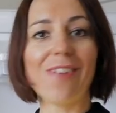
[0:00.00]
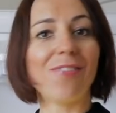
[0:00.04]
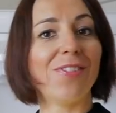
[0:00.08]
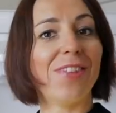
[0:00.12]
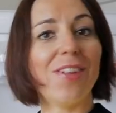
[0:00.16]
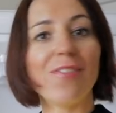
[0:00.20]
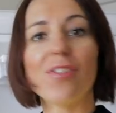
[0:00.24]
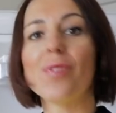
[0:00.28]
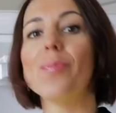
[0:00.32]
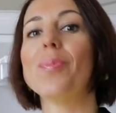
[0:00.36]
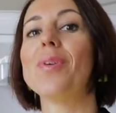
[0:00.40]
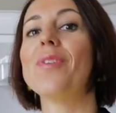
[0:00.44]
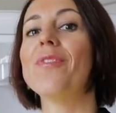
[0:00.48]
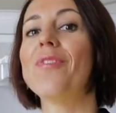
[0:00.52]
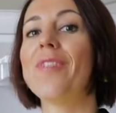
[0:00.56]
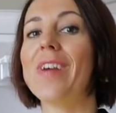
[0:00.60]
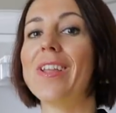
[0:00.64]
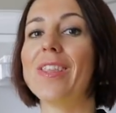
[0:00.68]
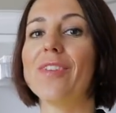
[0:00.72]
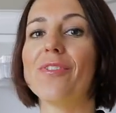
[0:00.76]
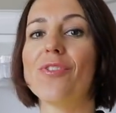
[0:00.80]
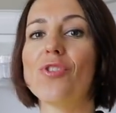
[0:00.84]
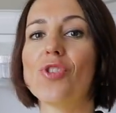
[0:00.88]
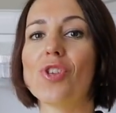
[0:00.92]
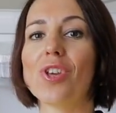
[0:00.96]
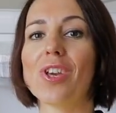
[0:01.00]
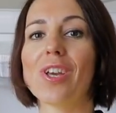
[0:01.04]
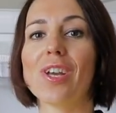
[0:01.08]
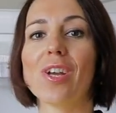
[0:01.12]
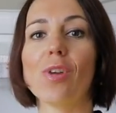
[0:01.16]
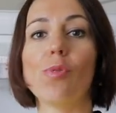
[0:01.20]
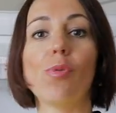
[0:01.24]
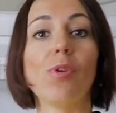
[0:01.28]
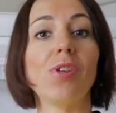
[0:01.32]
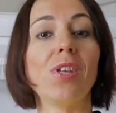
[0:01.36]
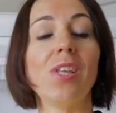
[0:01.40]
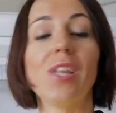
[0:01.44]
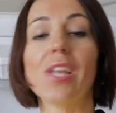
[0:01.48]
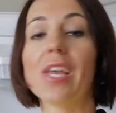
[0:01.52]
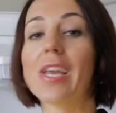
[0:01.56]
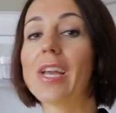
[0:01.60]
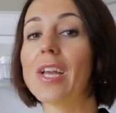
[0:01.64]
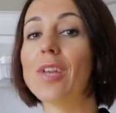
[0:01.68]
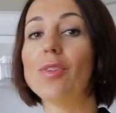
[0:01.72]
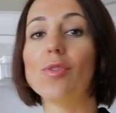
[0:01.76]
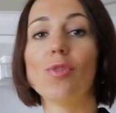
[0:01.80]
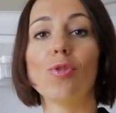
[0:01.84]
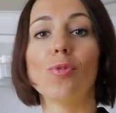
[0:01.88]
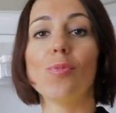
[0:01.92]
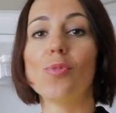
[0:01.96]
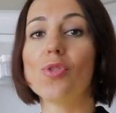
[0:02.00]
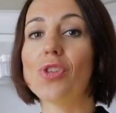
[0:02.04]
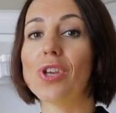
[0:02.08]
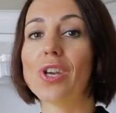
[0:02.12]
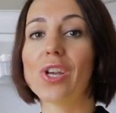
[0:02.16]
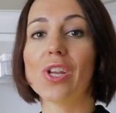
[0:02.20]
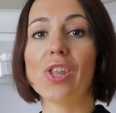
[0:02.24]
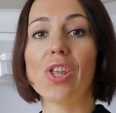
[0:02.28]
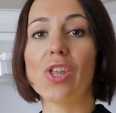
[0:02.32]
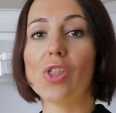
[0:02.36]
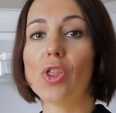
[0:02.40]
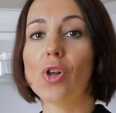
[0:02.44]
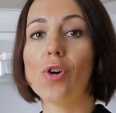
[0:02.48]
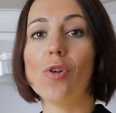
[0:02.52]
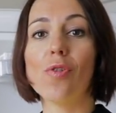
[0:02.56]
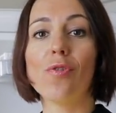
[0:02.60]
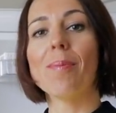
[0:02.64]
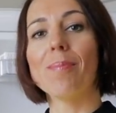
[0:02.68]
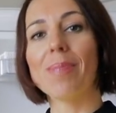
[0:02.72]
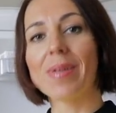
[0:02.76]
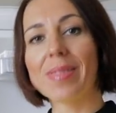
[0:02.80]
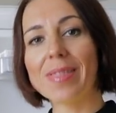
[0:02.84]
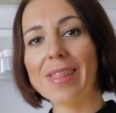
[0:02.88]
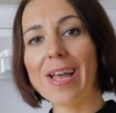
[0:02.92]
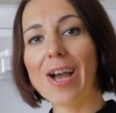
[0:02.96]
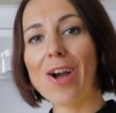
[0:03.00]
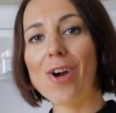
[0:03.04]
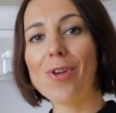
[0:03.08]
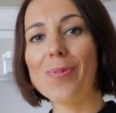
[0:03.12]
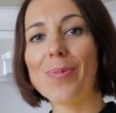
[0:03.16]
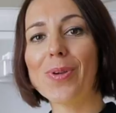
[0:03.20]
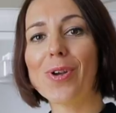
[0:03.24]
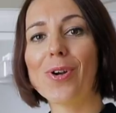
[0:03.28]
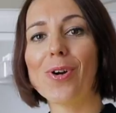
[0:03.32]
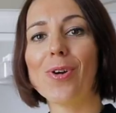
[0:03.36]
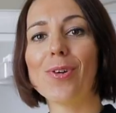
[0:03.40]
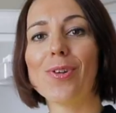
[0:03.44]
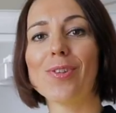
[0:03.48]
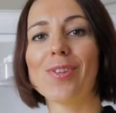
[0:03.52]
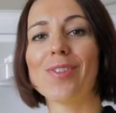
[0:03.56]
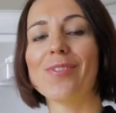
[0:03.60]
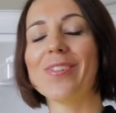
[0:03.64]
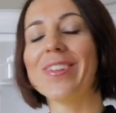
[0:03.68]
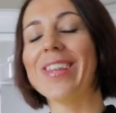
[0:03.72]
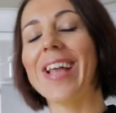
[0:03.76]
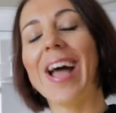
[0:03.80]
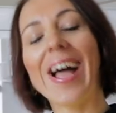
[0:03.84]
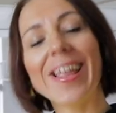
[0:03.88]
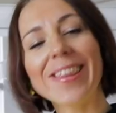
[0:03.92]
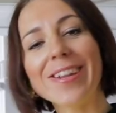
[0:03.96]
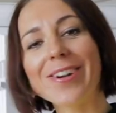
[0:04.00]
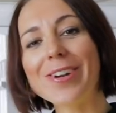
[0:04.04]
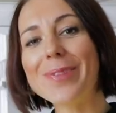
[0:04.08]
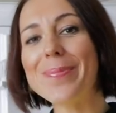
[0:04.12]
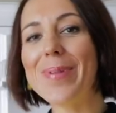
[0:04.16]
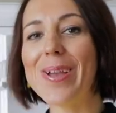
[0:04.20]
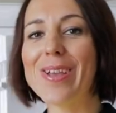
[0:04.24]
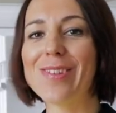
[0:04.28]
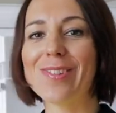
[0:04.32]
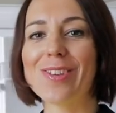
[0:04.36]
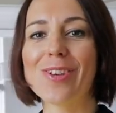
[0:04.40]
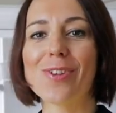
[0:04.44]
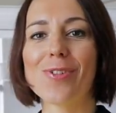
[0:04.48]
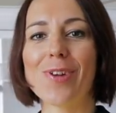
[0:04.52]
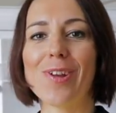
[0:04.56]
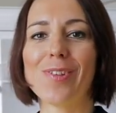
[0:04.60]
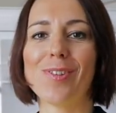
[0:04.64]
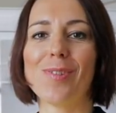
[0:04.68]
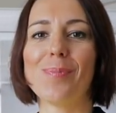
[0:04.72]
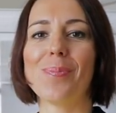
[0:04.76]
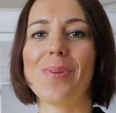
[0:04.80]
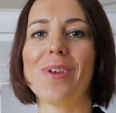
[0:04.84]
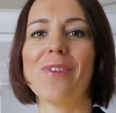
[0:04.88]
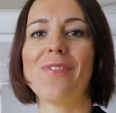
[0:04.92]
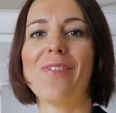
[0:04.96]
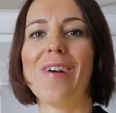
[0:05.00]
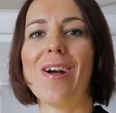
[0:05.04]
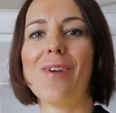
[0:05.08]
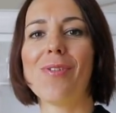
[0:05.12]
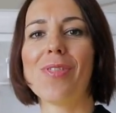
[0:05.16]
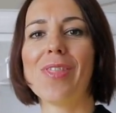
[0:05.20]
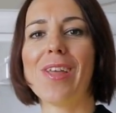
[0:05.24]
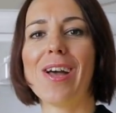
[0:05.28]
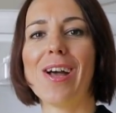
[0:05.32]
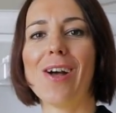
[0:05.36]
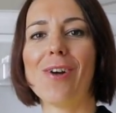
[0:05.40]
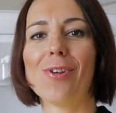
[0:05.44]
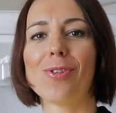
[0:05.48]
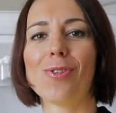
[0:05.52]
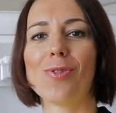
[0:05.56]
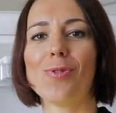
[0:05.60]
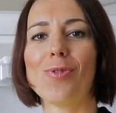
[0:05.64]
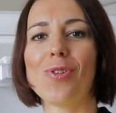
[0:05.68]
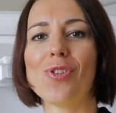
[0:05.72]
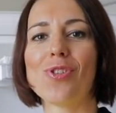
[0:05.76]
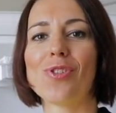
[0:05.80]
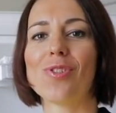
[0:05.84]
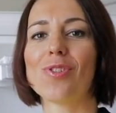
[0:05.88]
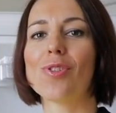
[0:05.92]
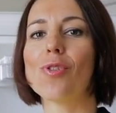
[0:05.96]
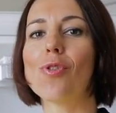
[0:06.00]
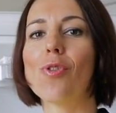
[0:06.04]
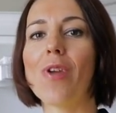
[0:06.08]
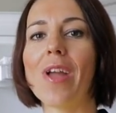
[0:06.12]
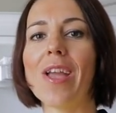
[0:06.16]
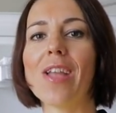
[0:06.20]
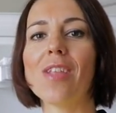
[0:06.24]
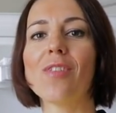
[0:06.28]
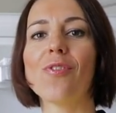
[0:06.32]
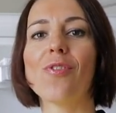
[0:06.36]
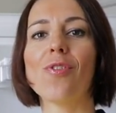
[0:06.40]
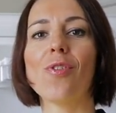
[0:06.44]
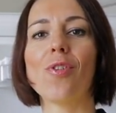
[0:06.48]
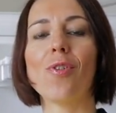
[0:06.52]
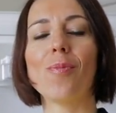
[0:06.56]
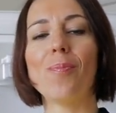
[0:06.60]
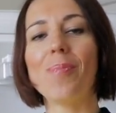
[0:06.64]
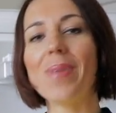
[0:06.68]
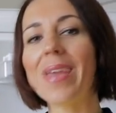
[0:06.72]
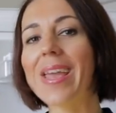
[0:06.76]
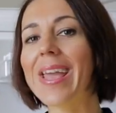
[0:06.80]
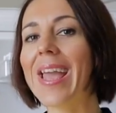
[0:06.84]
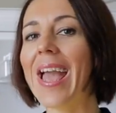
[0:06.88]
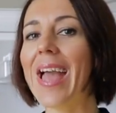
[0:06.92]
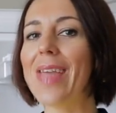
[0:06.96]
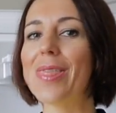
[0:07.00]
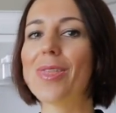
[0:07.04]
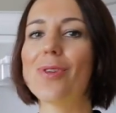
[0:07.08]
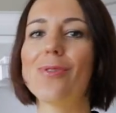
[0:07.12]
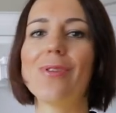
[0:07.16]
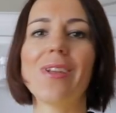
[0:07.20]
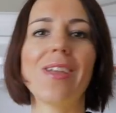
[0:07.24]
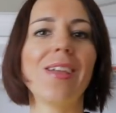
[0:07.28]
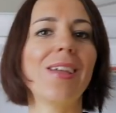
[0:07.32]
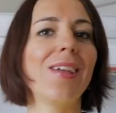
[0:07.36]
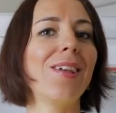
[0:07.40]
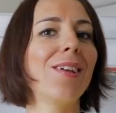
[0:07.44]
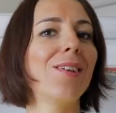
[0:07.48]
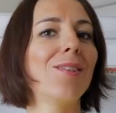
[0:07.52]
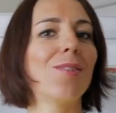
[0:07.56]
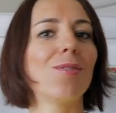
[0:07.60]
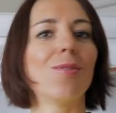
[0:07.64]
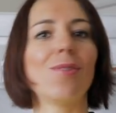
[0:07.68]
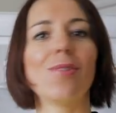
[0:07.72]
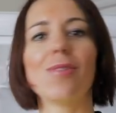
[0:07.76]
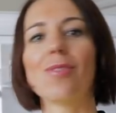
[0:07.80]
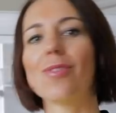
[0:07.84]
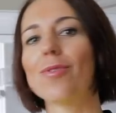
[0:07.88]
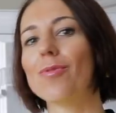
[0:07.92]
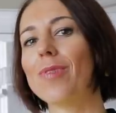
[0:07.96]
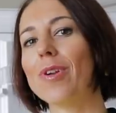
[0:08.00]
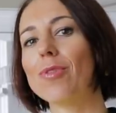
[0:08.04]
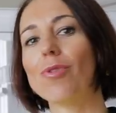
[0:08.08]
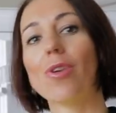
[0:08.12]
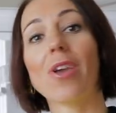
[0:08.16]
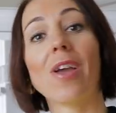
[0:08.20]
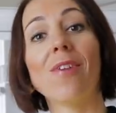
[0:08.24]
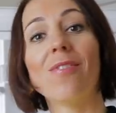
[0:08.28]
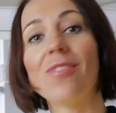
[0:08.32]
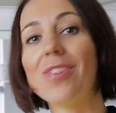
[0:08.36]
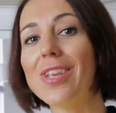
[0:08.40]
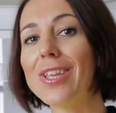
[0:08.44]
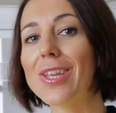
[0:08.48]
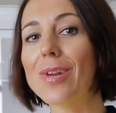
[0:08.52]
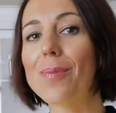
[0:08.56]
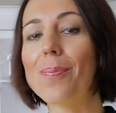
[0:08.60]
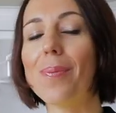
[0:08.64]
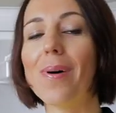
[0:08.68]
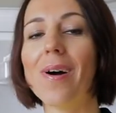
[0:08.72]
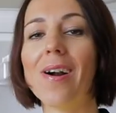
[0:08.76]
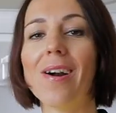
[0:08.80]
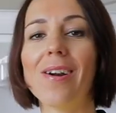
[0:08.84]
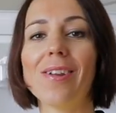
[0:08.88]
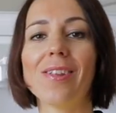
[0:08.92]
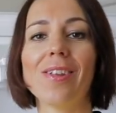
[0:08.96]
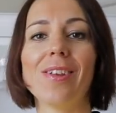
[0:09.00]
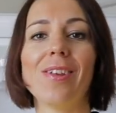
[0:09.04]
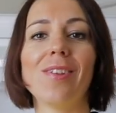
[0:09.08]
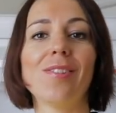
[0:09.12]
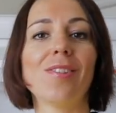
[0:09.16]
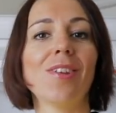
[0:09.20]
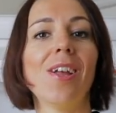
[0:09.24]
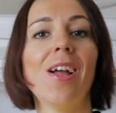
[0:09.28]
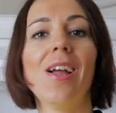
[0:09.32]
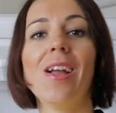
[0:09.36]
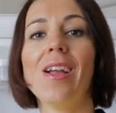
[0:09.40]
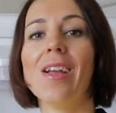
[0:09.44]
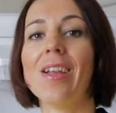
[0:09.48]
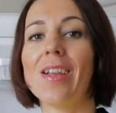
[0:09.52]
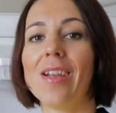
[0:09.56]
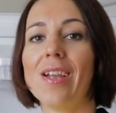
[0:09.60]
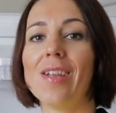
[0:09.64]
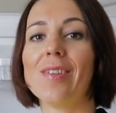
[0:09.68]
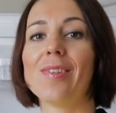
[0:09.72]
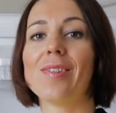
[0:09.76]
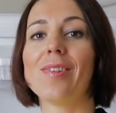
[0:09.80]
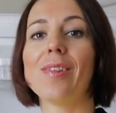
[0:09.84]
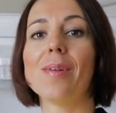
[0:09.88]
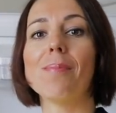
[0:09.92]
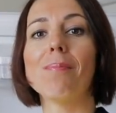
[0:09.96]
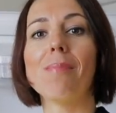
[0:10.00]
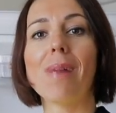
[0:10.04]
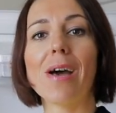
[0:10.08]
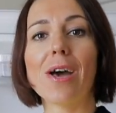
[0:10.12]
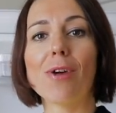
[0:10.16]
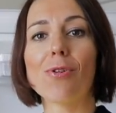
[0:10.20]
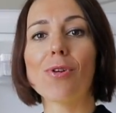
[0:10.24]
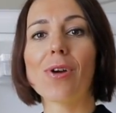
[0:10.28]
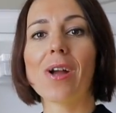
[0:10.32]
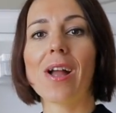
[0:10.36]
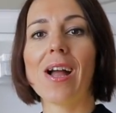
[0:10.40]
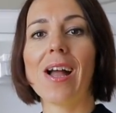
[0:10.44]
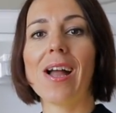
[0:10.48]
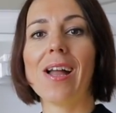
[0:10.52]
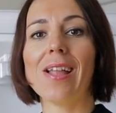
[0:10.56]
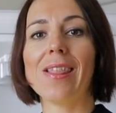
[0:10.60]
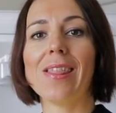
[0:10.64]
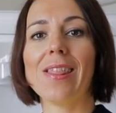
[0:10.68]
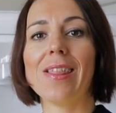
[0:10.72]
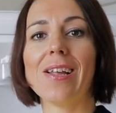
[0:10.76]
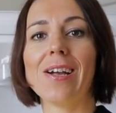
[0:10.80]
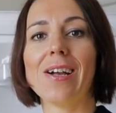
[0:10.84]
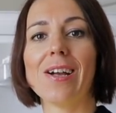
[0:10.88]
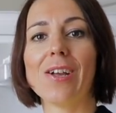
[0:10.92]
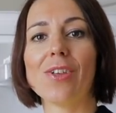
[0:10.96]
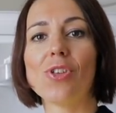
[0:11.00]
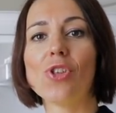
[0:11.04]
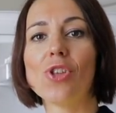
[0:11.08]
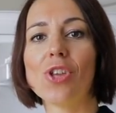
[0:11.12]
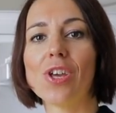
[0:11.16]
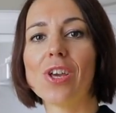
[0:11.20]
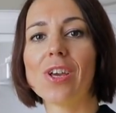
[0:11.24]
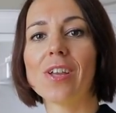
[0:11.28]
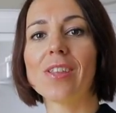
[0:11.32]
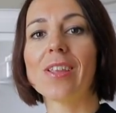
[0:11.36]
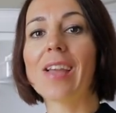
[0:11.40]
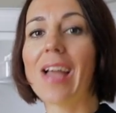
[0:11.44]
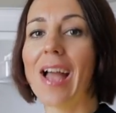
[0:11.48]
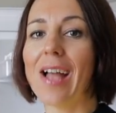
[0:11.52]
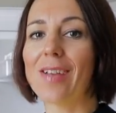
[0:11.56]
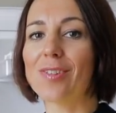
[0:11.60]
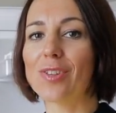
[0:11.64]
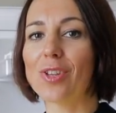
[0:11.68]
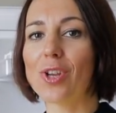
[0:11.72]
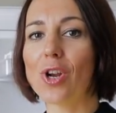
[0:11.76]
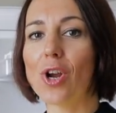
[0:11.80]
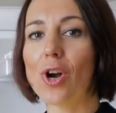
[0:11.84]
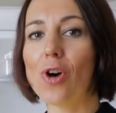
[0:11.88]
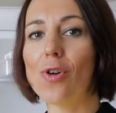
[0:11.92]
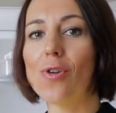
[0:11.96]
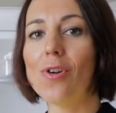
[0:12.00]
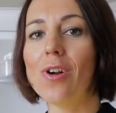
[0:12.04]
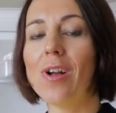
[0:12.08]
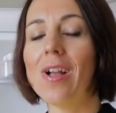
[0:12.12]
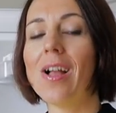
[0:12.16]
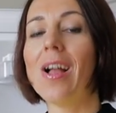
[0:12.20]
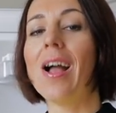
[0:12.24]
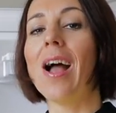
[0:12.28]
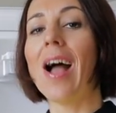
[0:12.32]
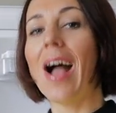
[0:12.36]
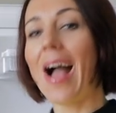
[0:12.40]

I've never been fan of chicken. We didn't consume chicken at all. But now, because of another amazing recipe I found out, which is great for big gatherings, when you have dinner parties, it's the Moroccan uh, chicken casserole.